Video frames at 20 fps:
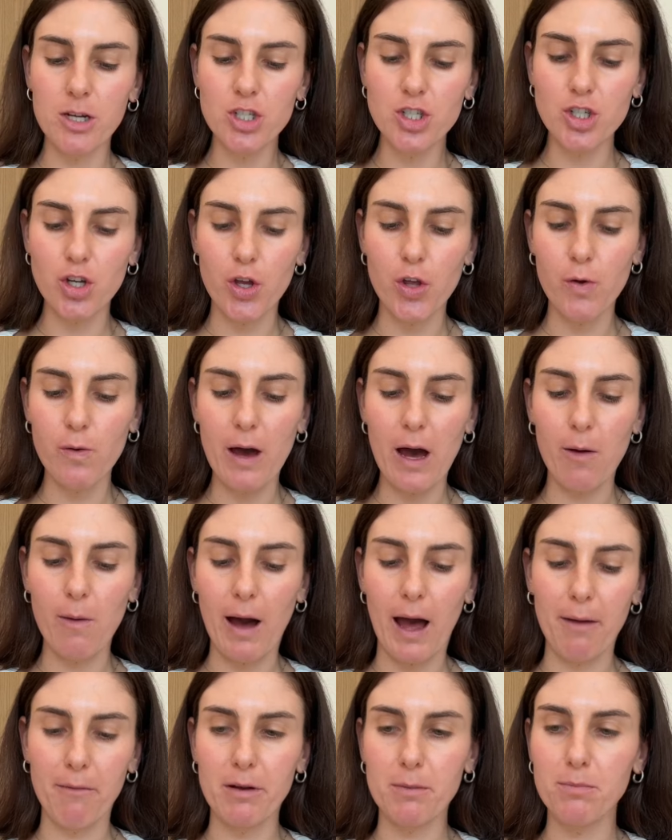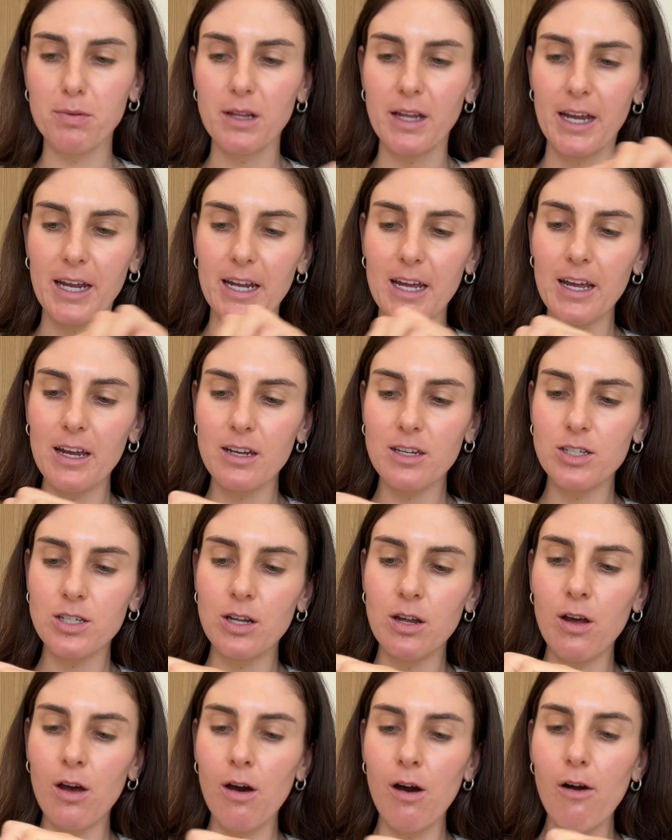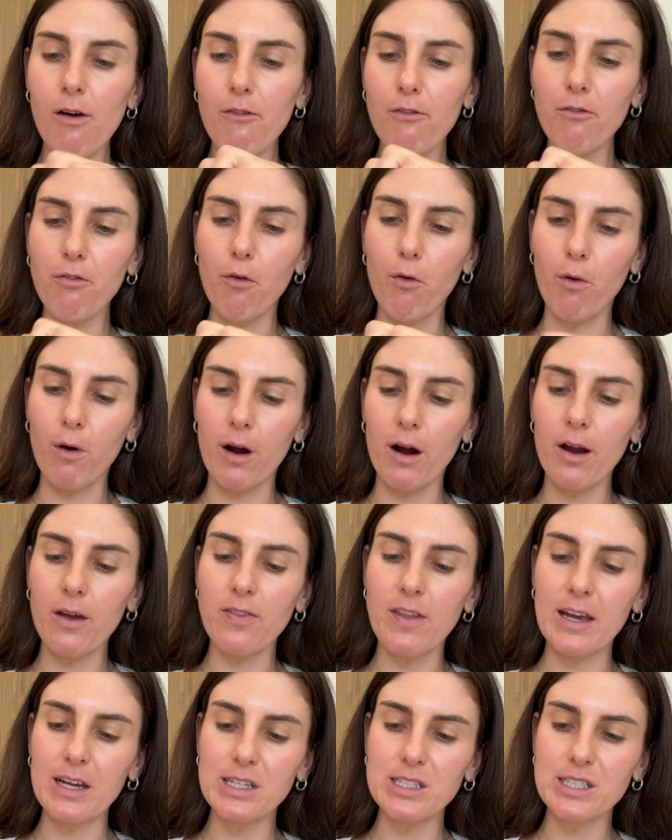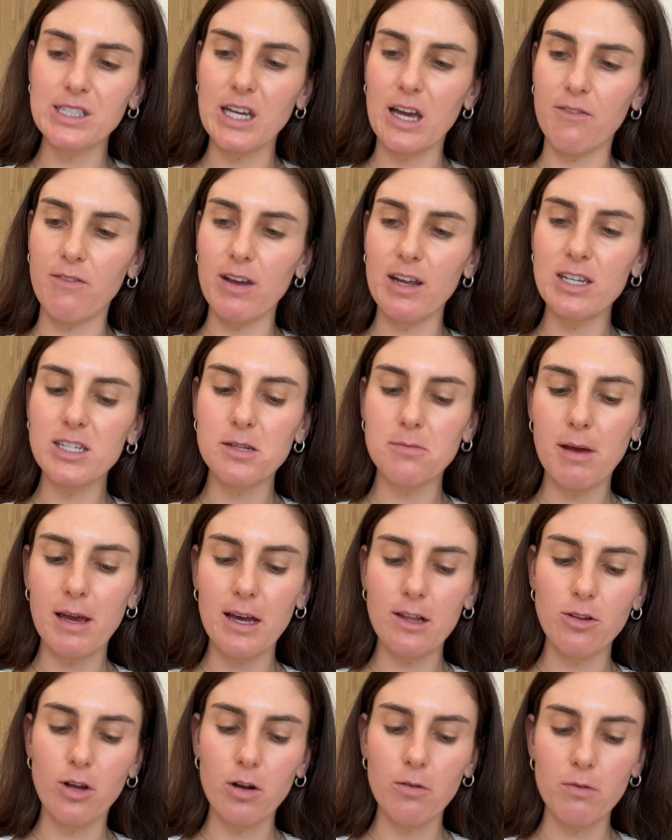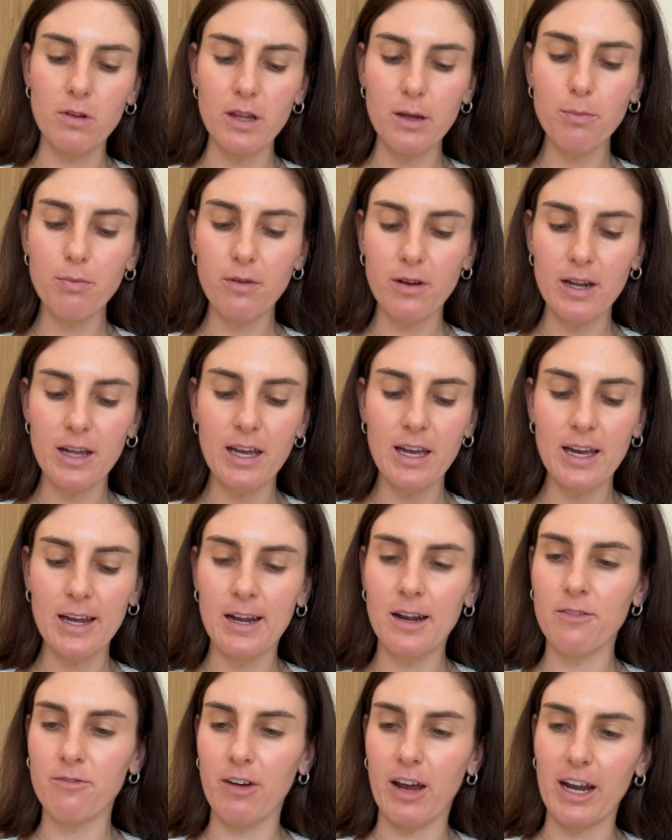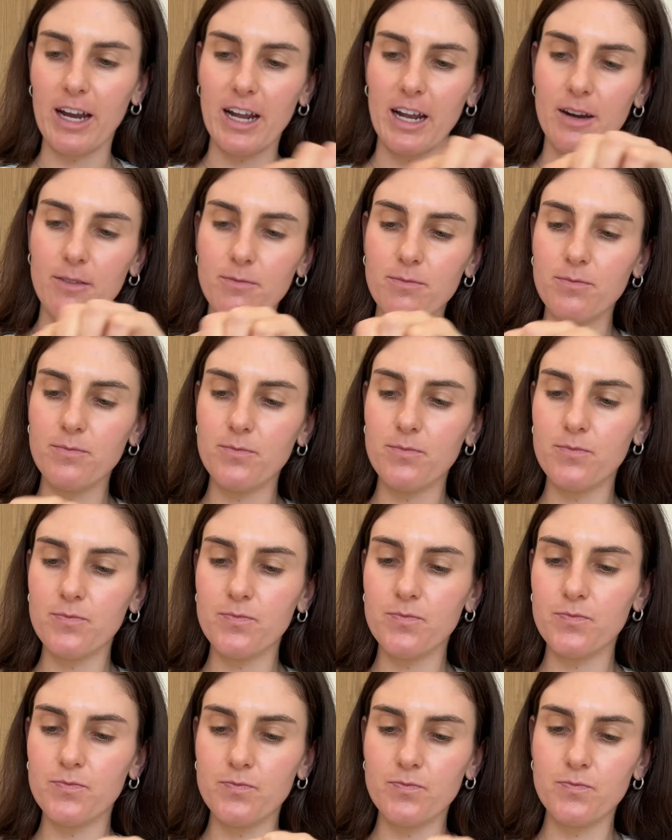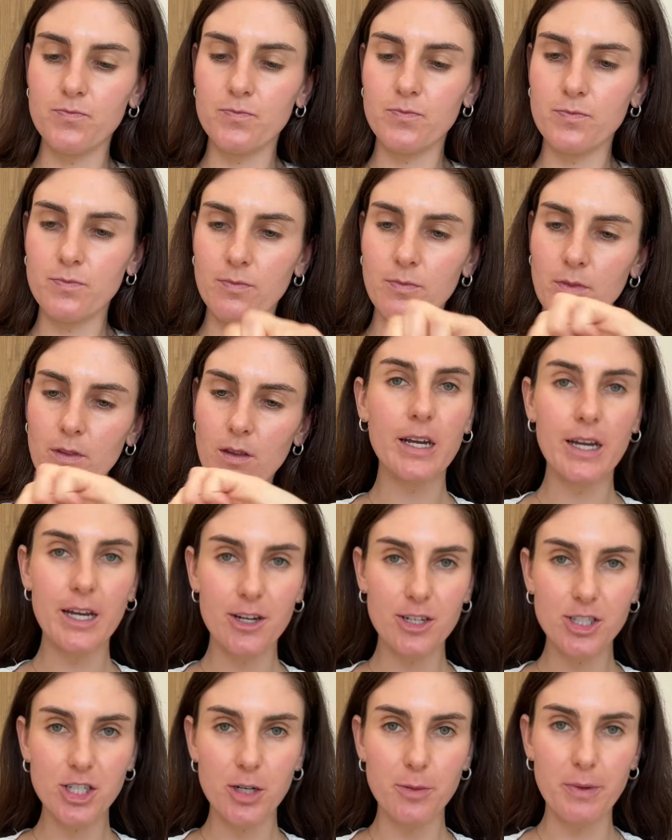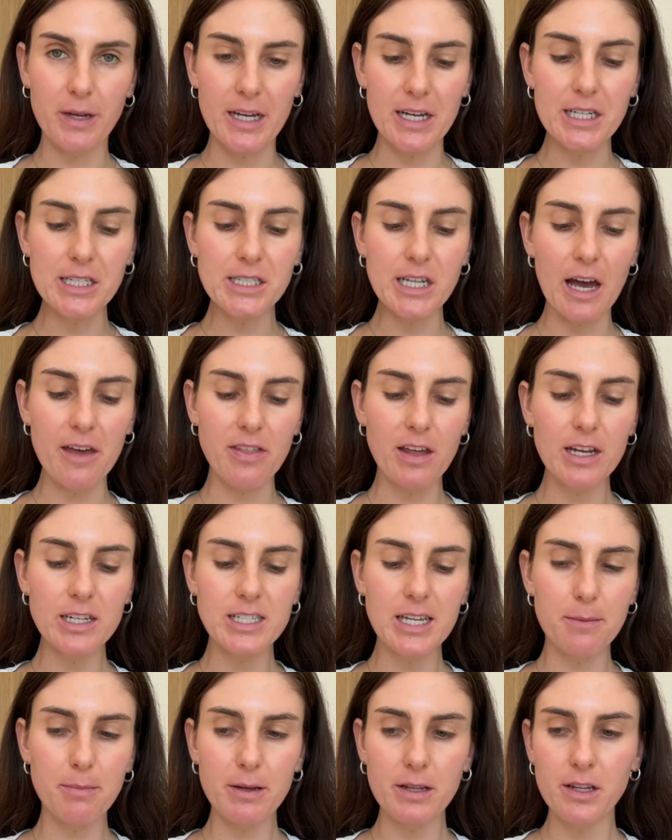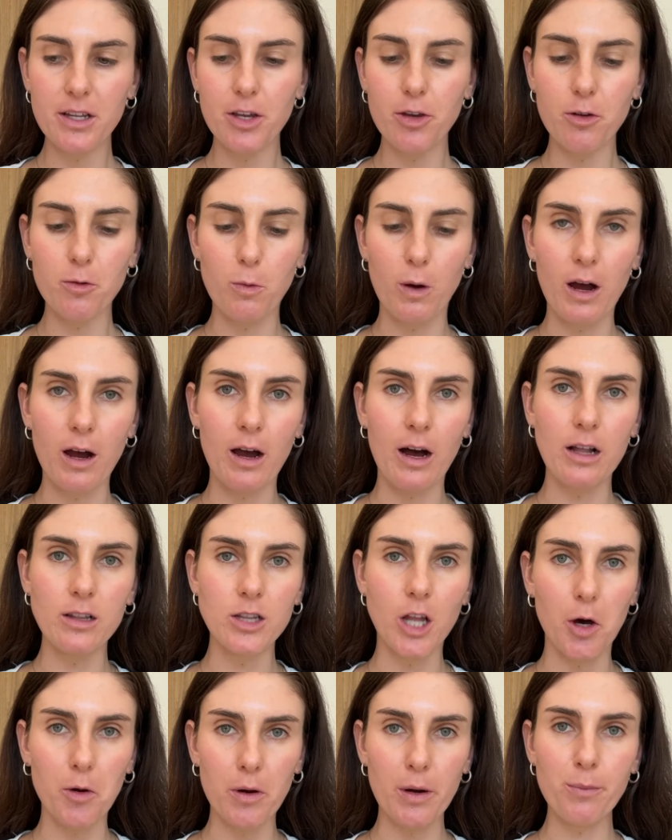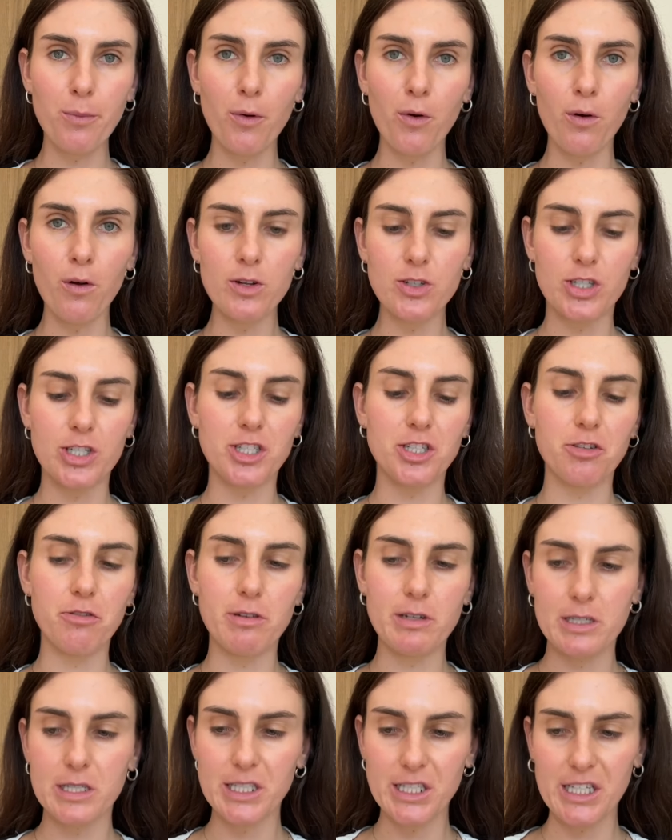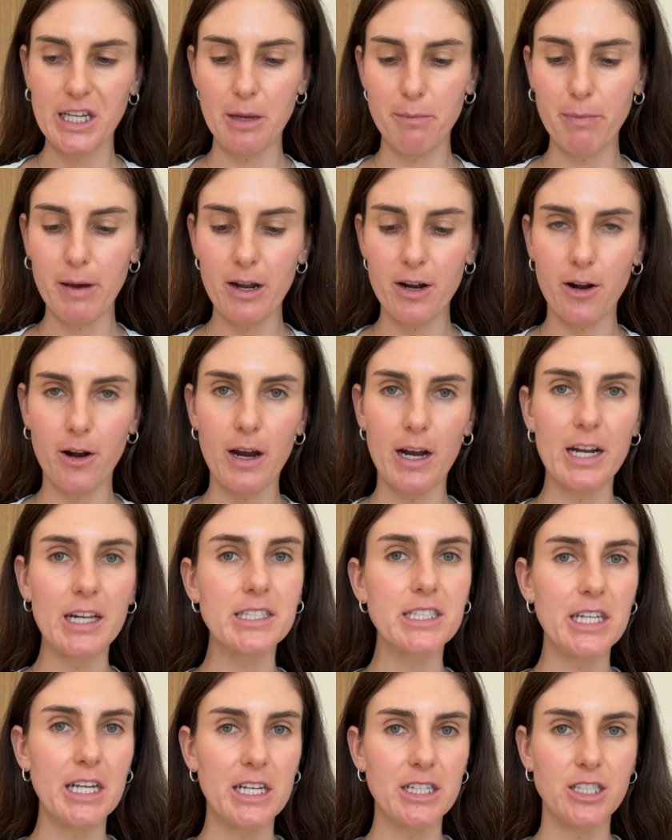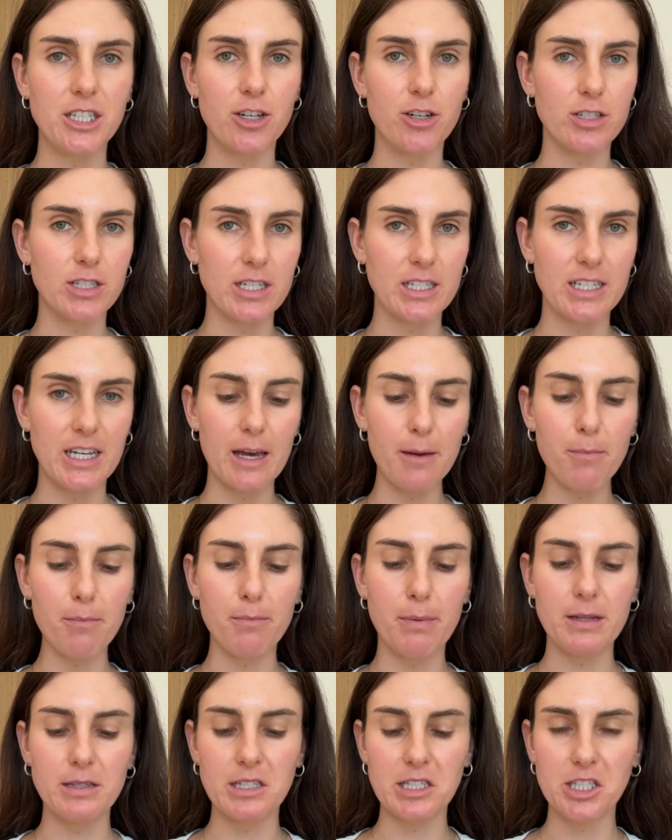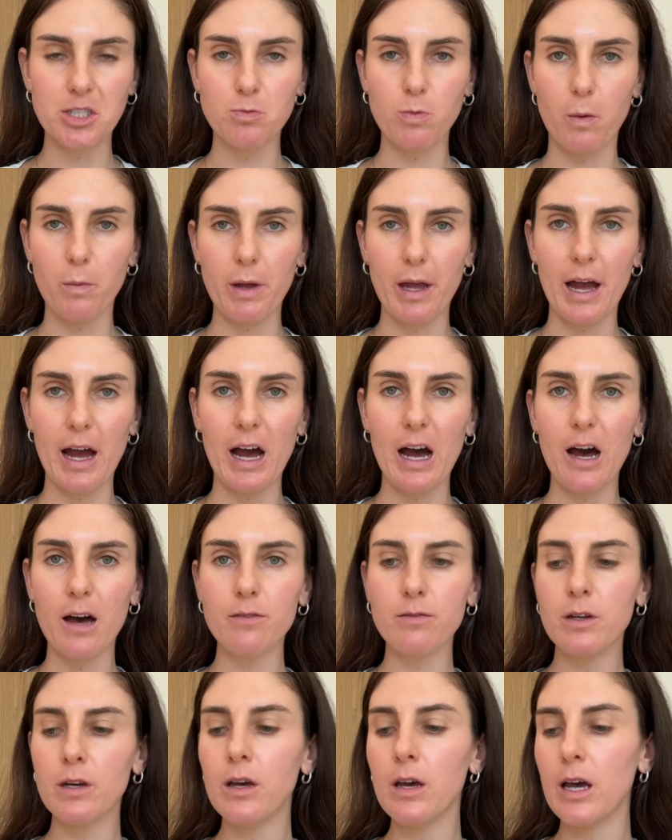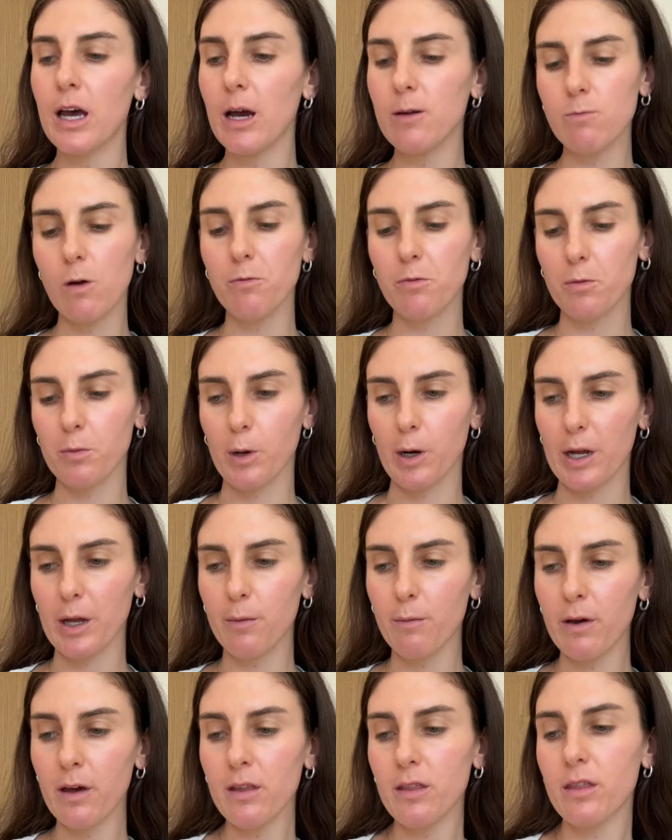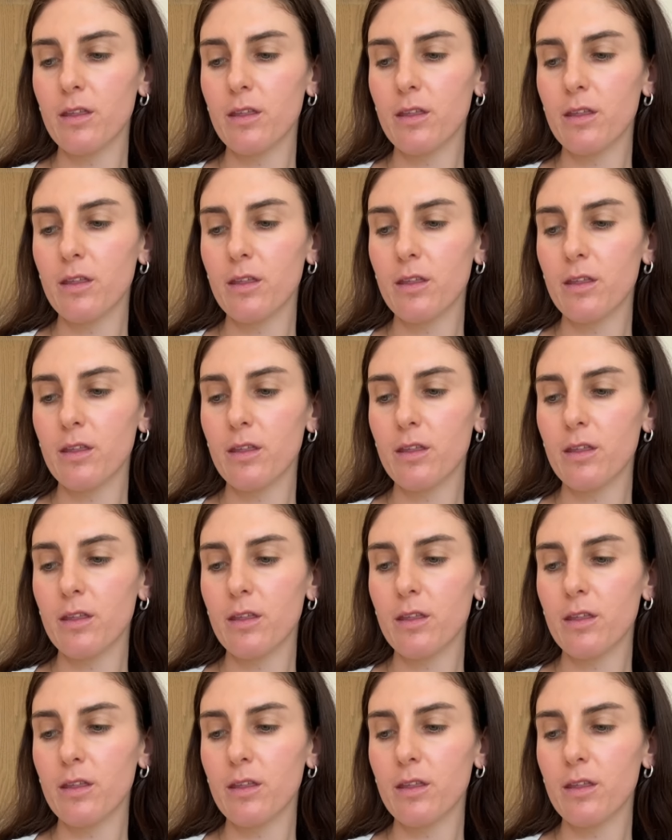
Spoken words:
show you how I would plate it for Thanksgiving to make it look really pretty and inviting. Here's our base. I think typically you'd want a lower bowl just so you can see it better and it's easier to dip, but this is what we have and what we're working with.